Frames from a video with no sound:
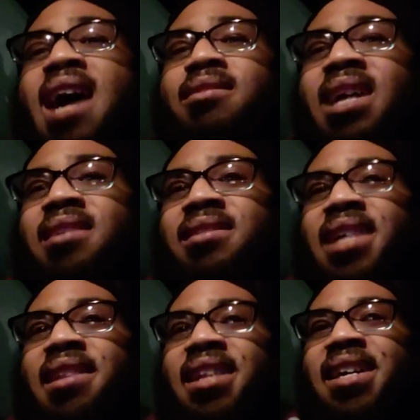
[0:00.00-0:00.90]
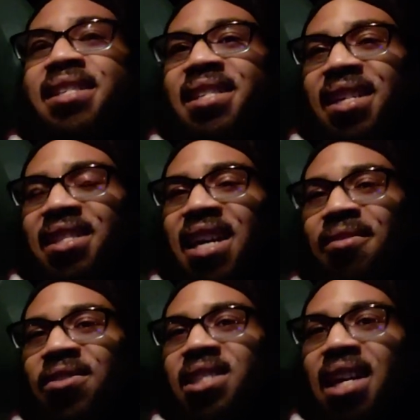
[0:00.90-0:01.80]
I'll say shit. This, because I
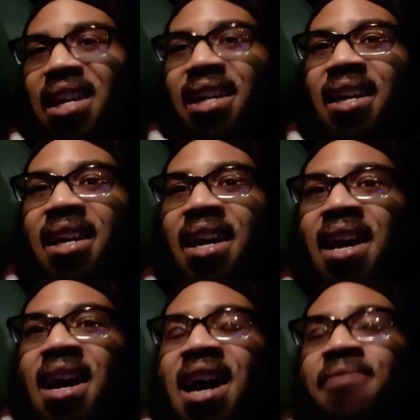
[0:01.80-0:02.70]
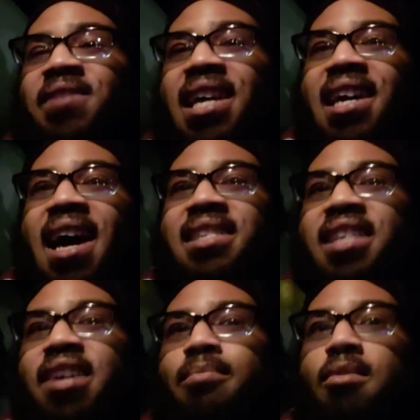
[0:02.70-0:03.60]
feel like guys
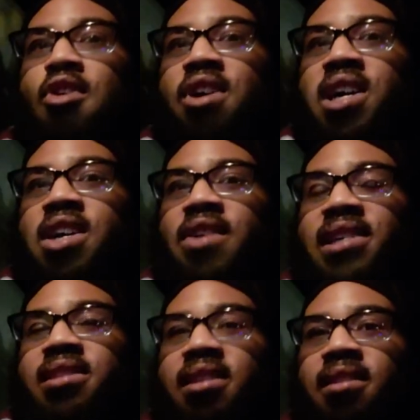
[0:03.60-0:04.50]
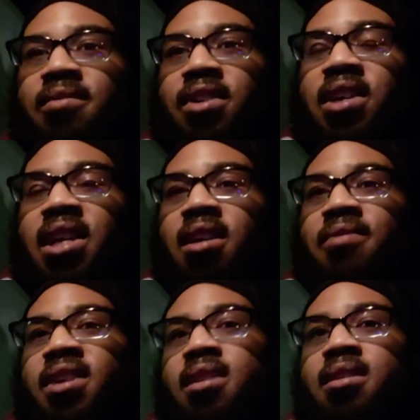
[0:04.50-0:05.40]
get more aggressive. Are you getting off
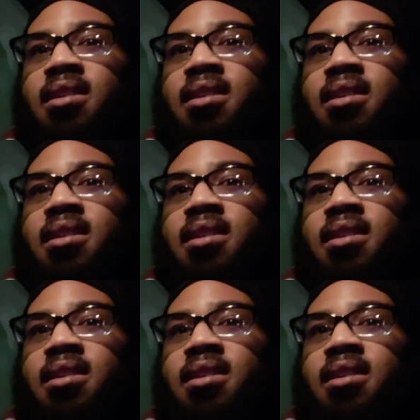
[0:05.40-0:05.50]
here?